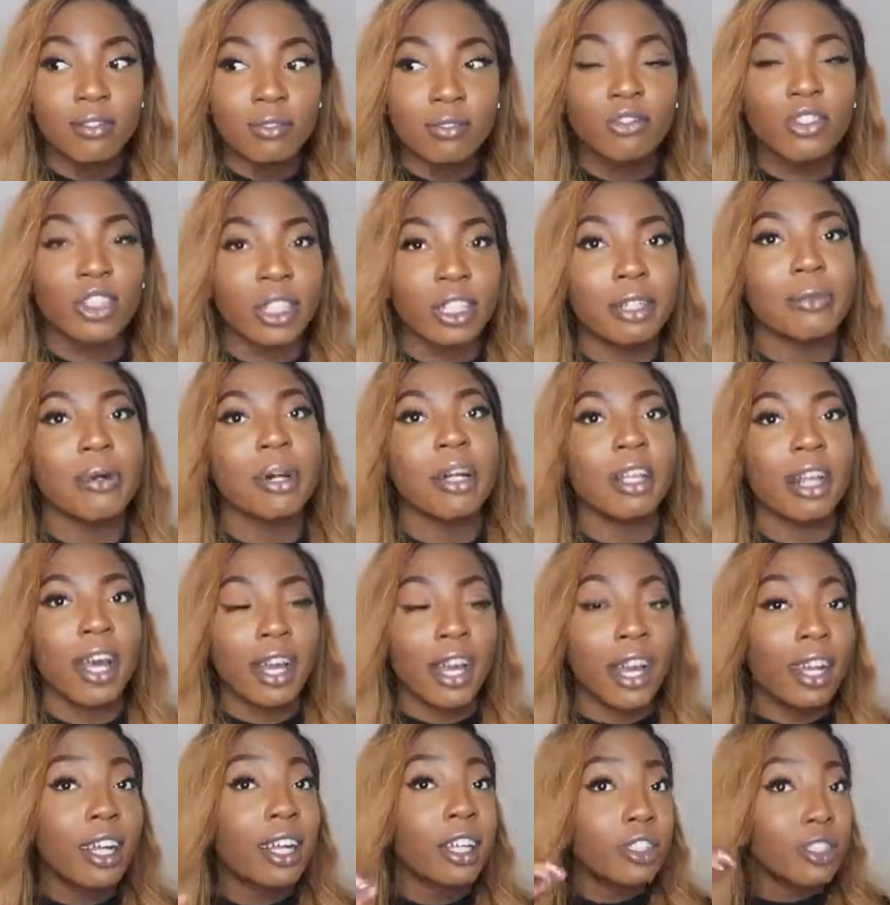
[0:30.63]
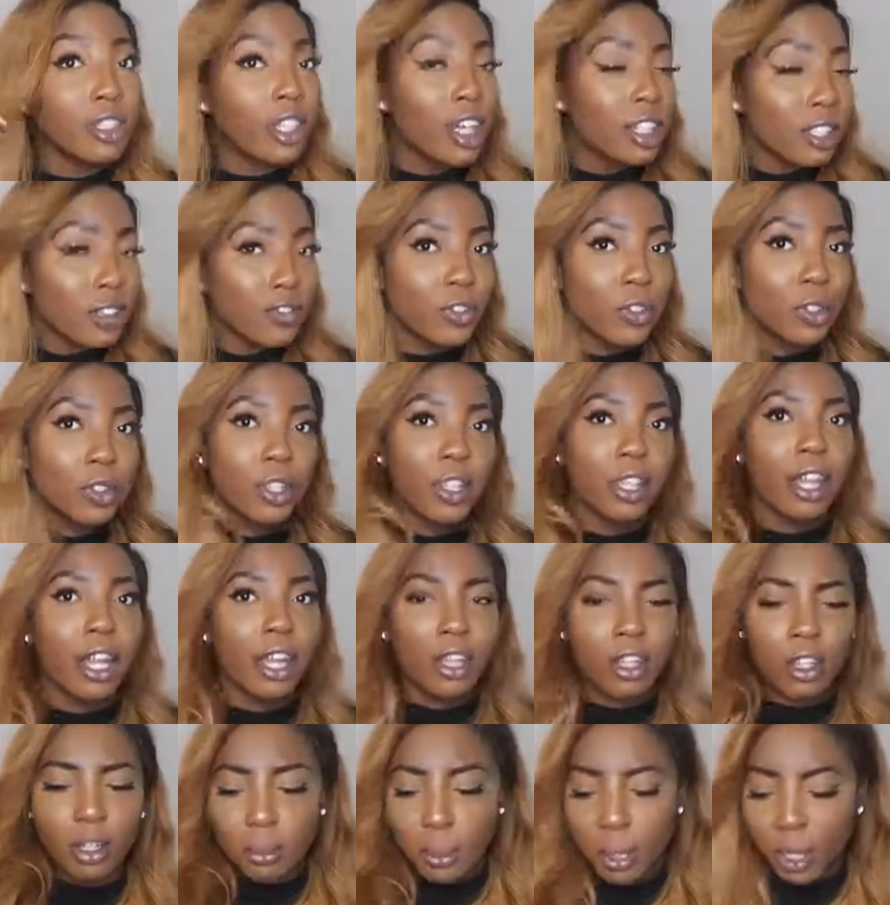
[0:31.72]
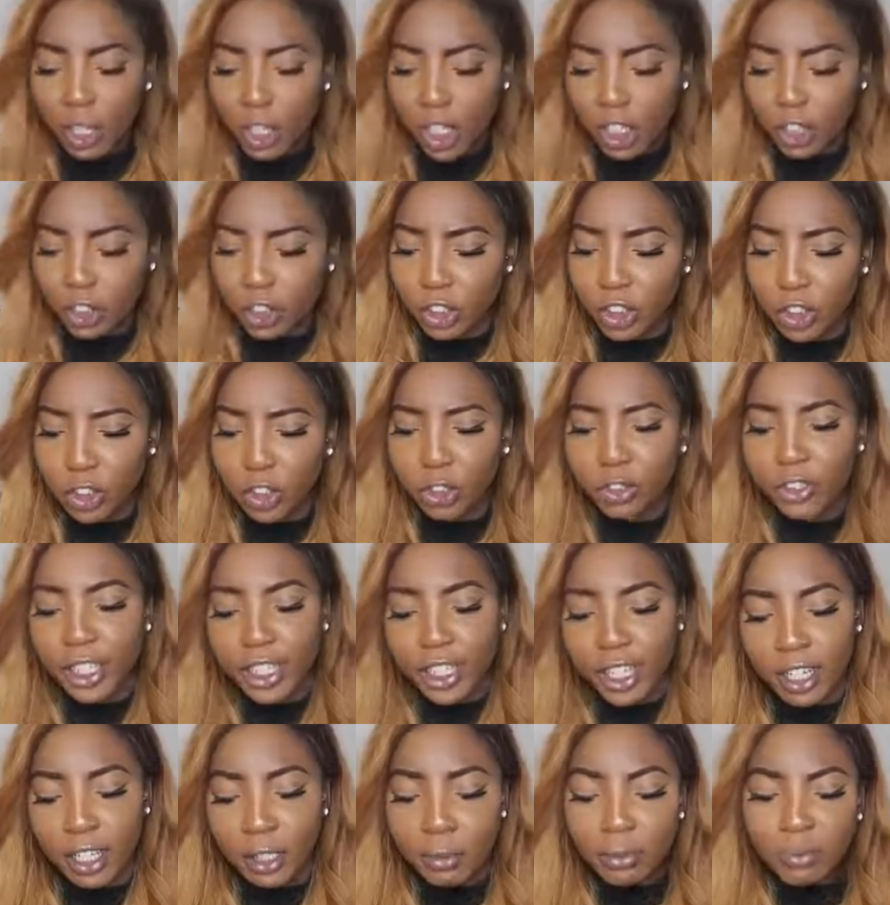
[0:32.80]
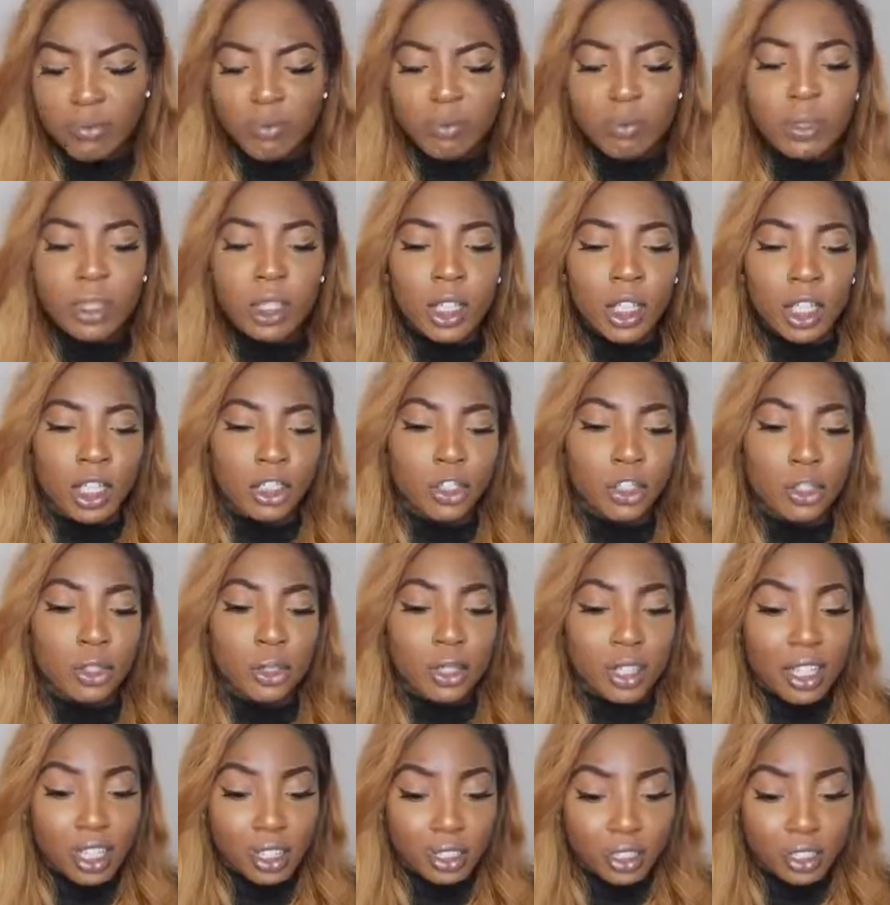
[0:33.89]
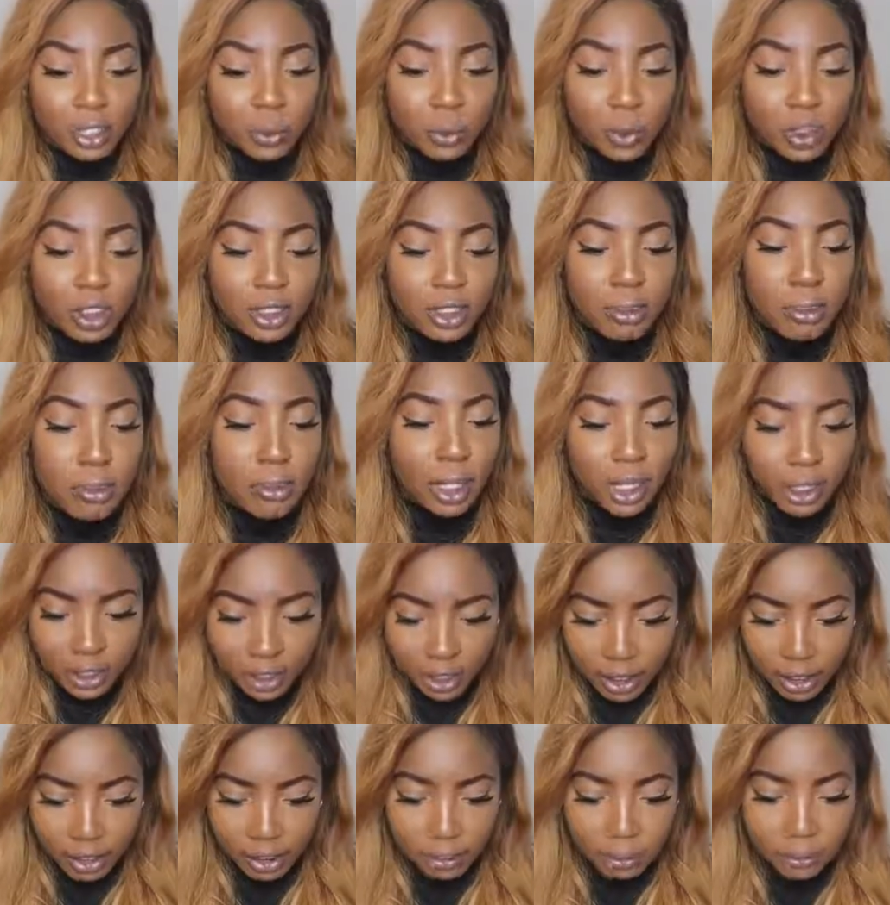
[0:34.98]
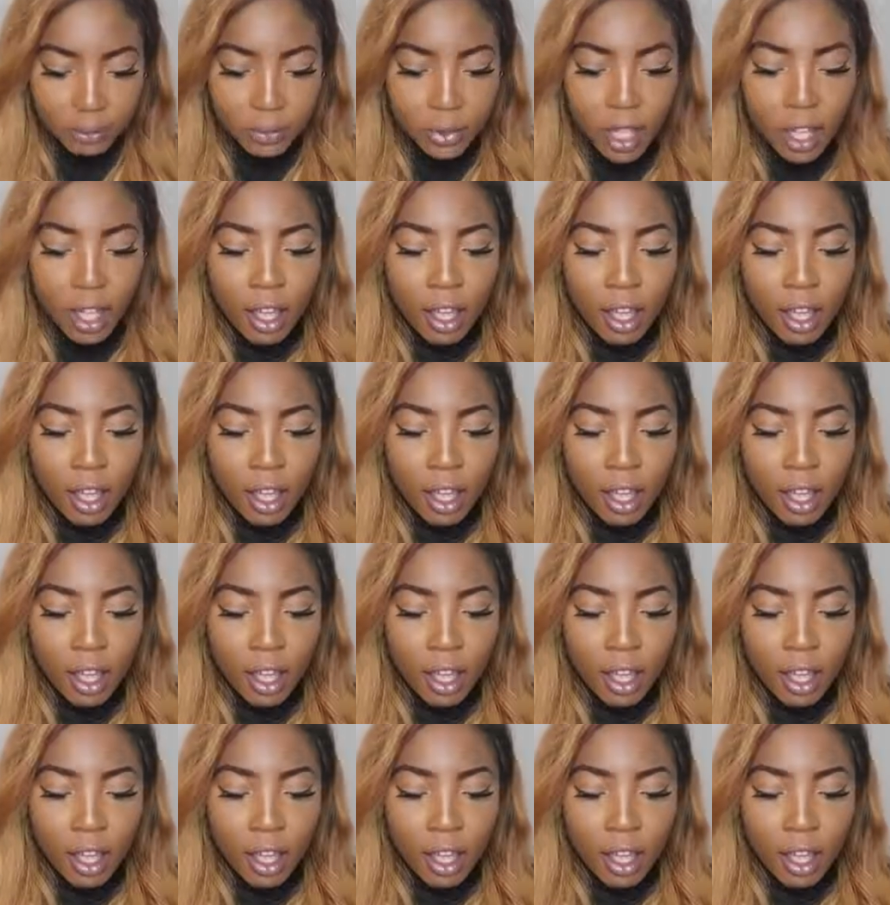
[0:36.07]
really well. I got 100,000 views on that, about 102 right now, 102,000, which is amazing.